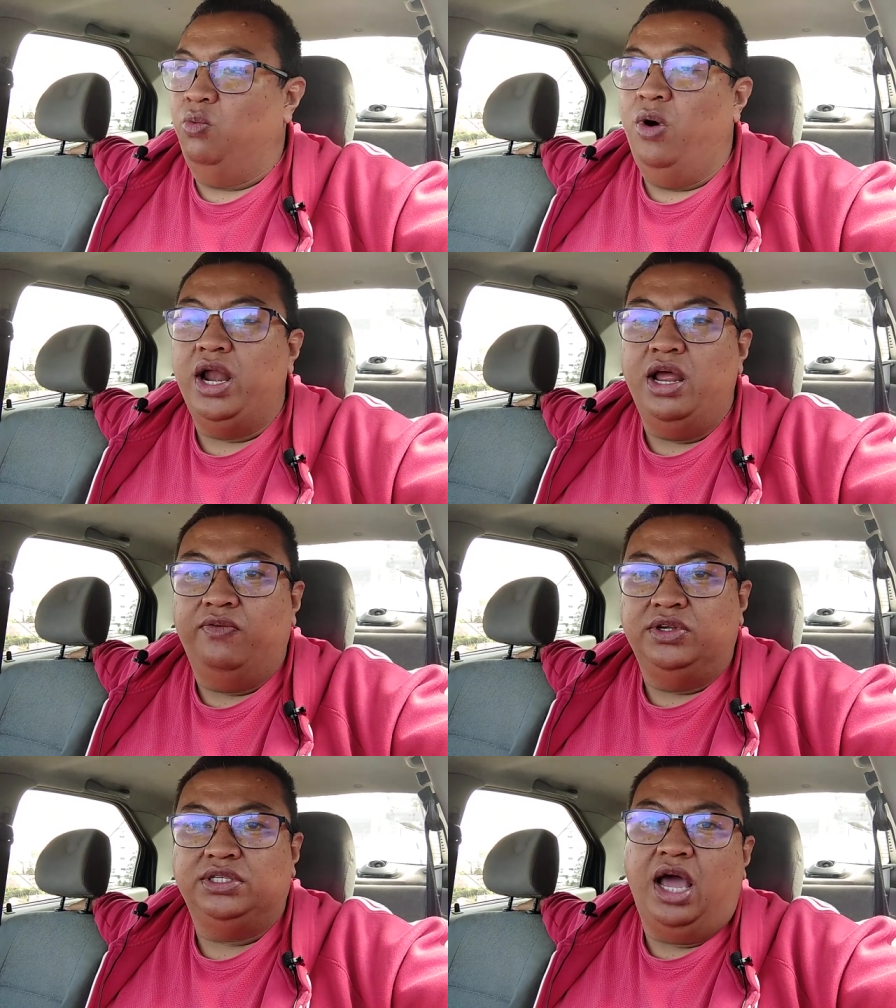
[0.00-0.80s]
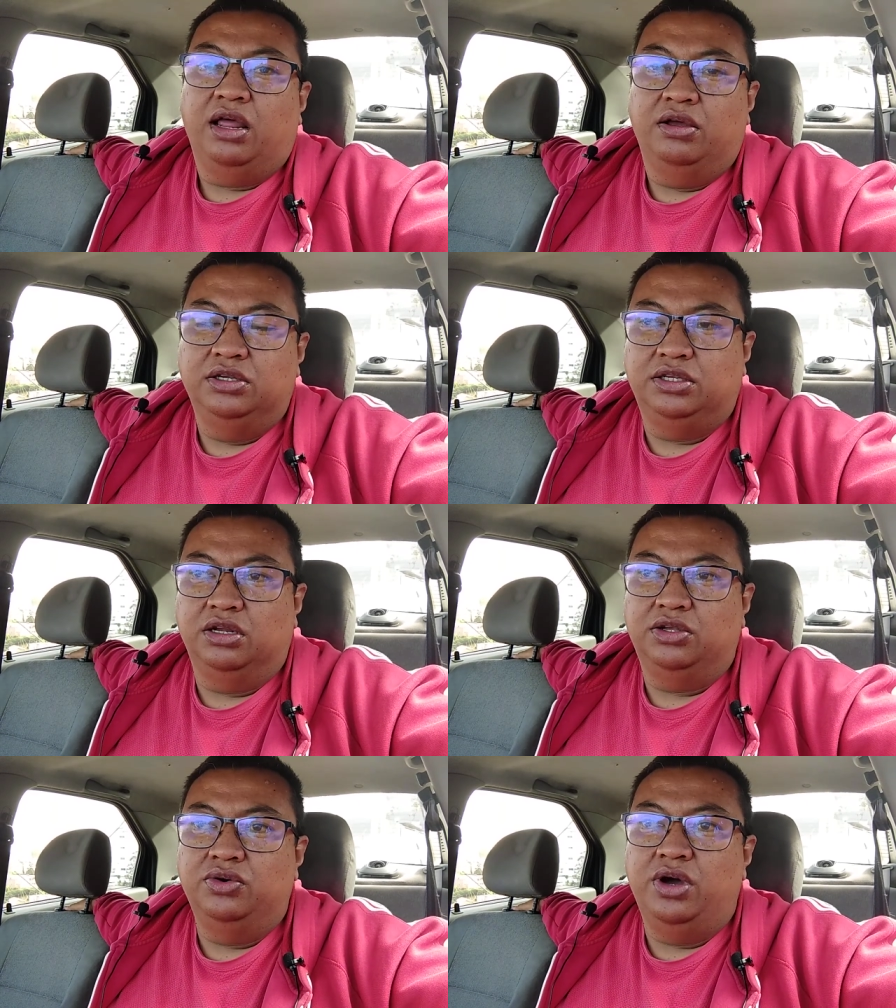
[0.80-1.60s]
Whatever side
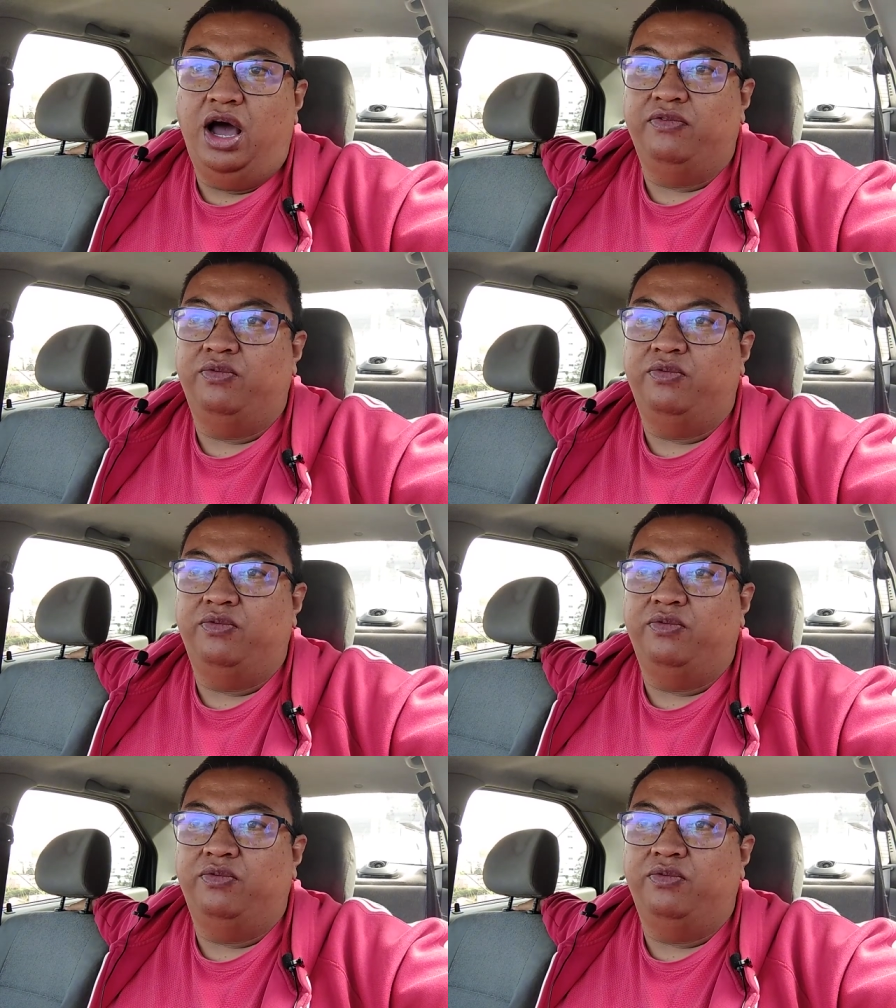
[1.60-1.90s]
hustle you have,